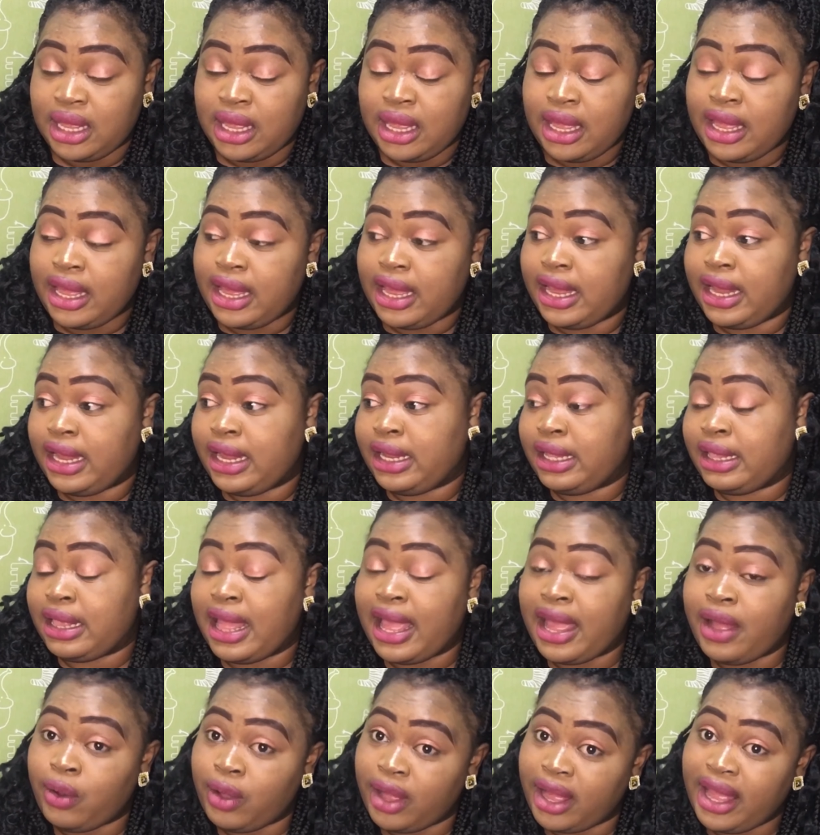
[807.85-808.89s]
And now I
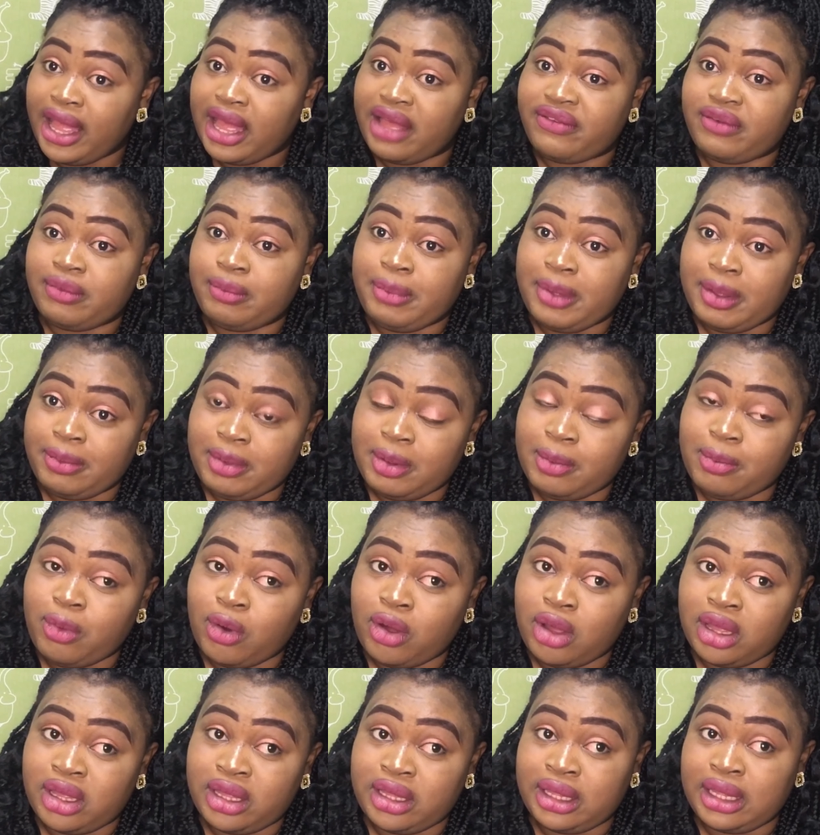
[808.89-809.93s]
have a baby
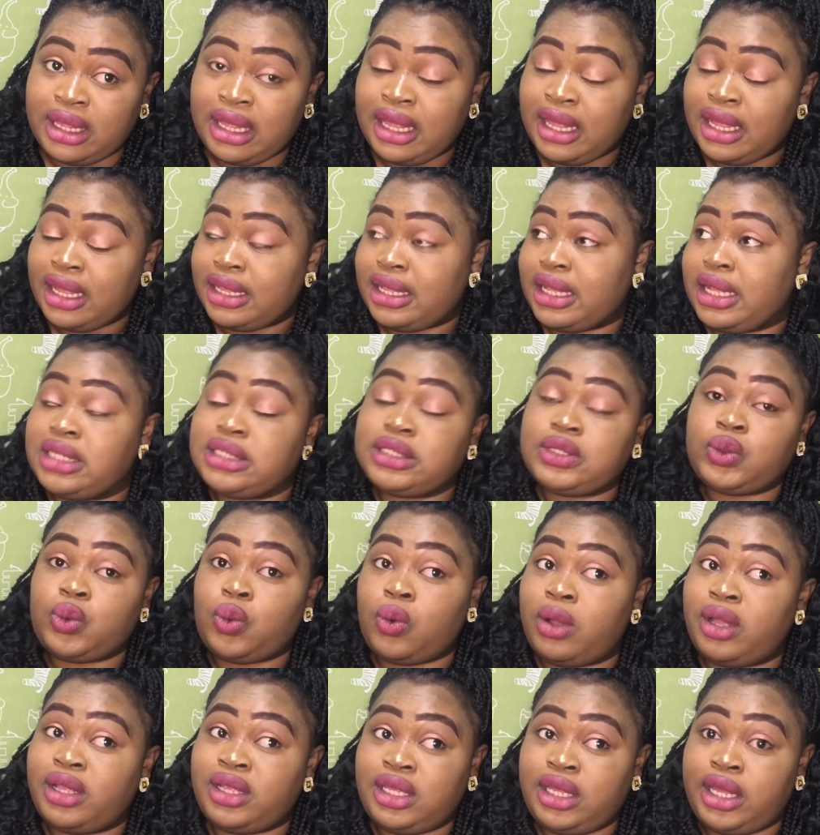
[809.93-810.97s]
boy that is
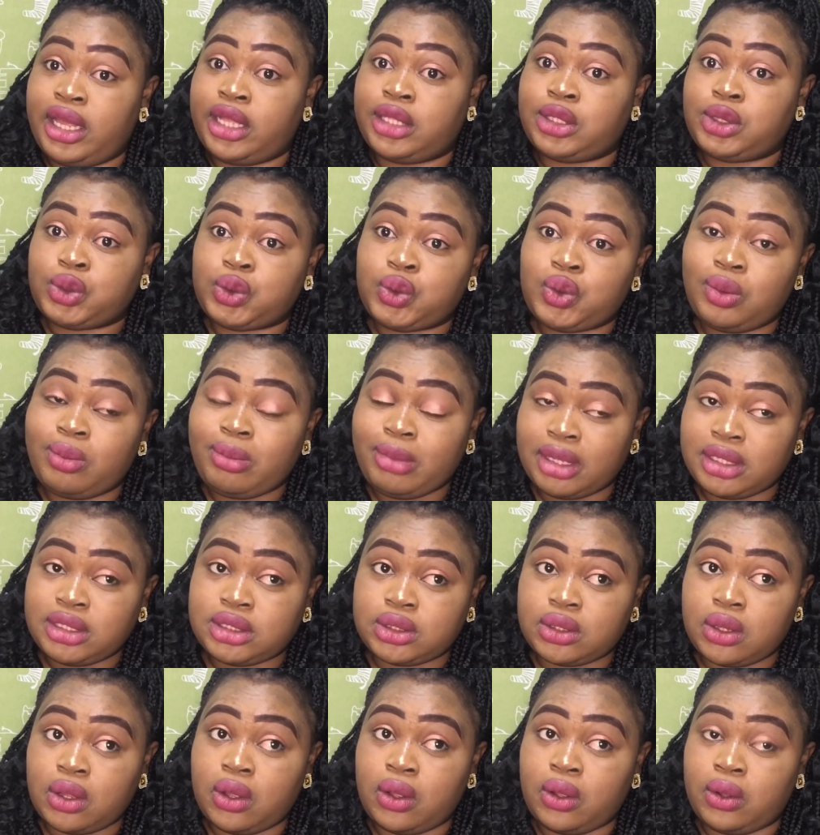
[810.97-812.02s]
1 year, 2 months
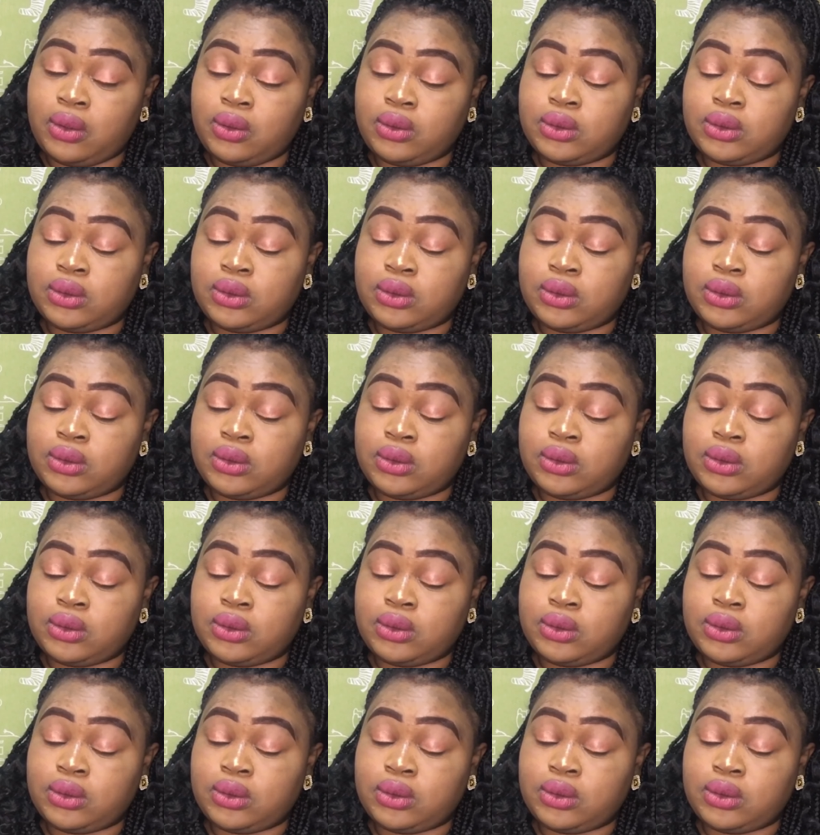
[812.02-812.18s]
old.